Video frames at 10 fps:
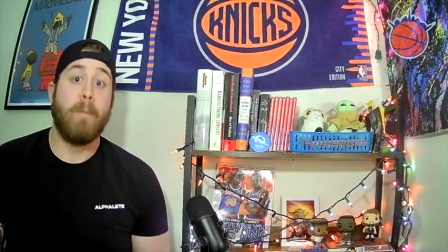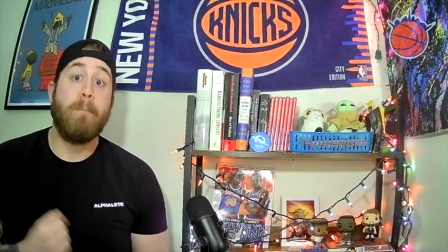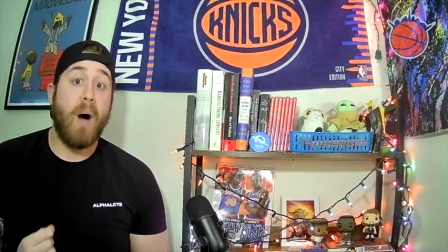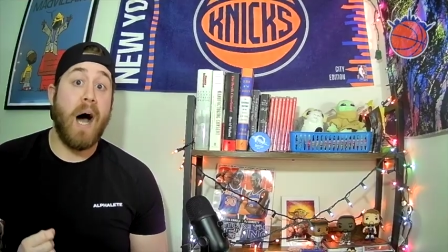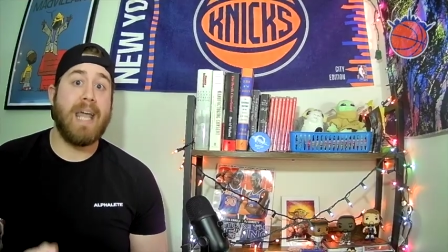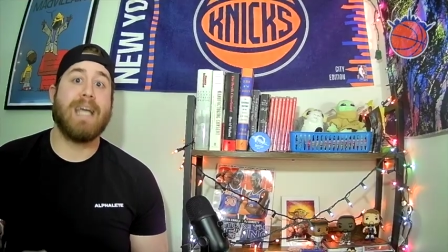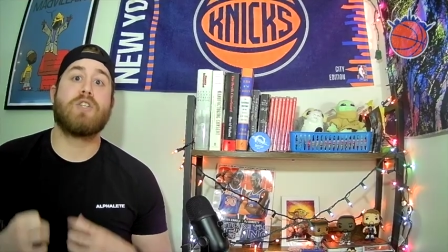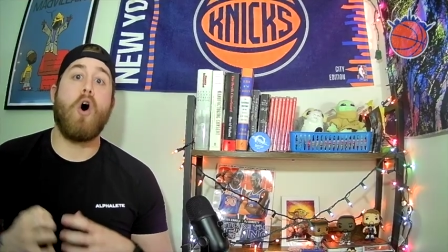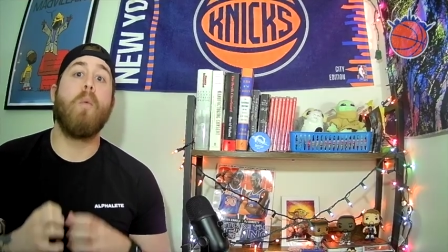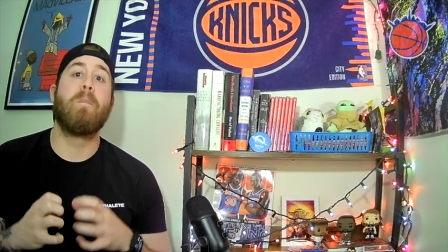But
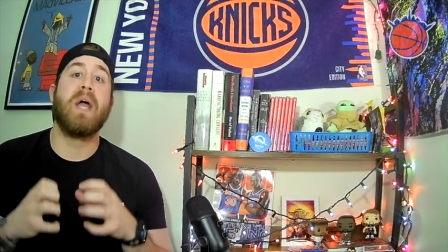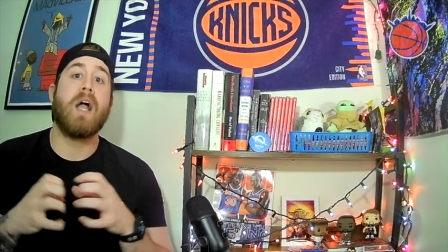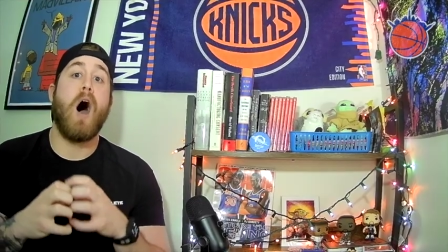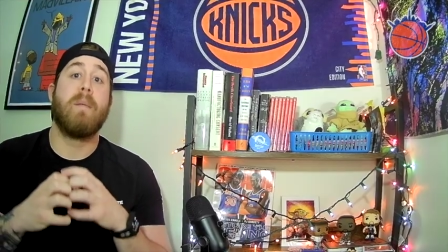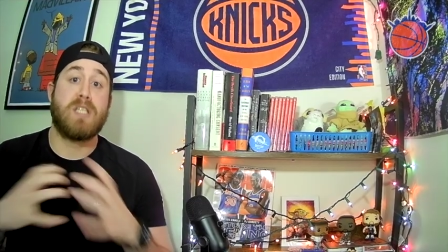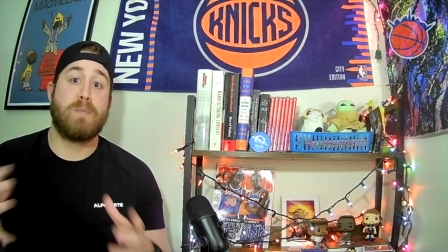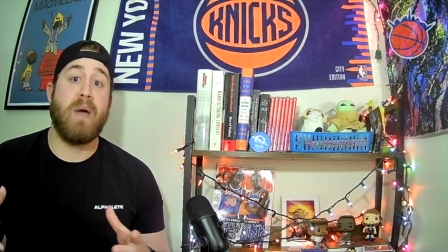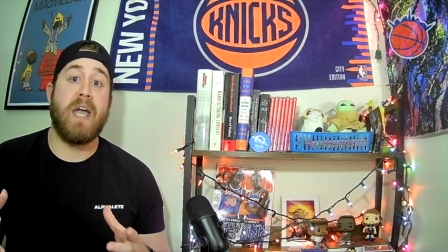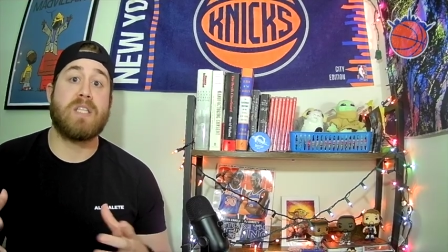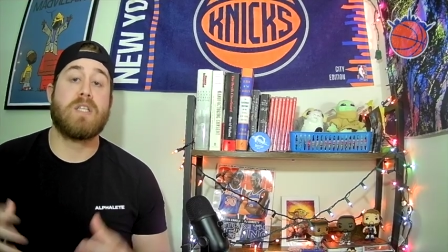it's opening up
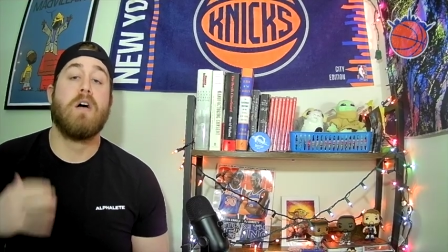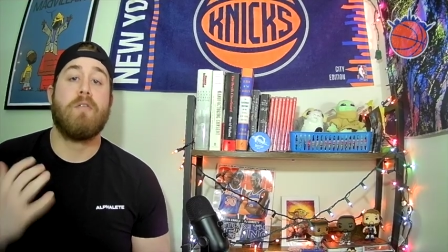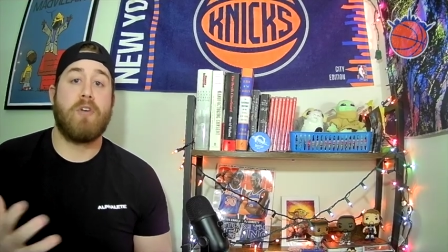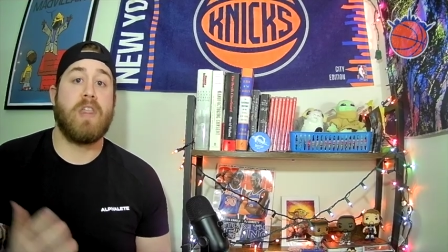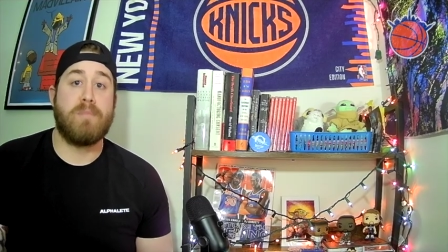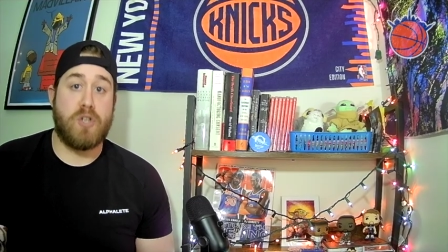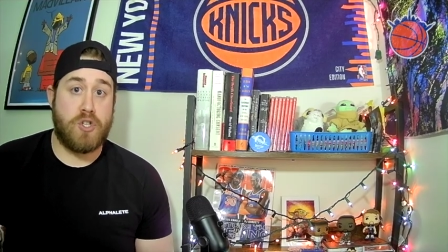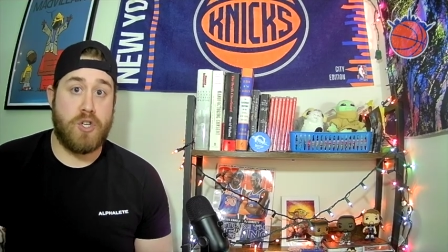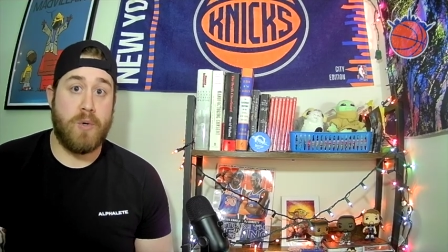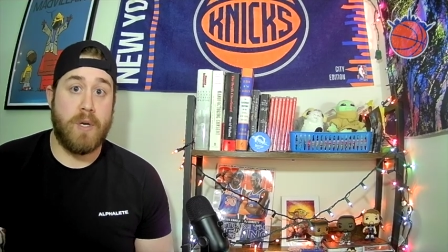space for them to
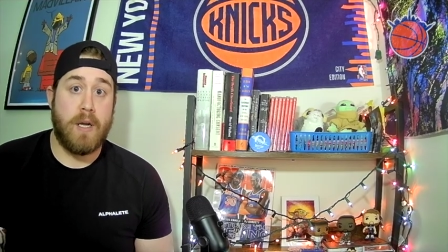shoot.